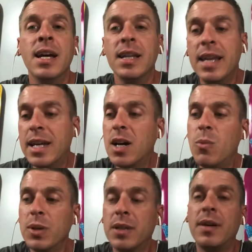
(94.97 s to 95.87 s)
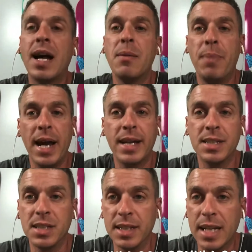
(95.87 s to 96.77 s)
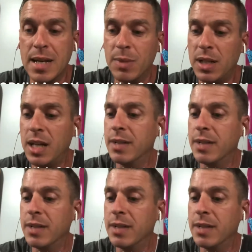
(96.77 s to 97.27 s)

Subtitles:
they come with a lot of baggage in the game of life.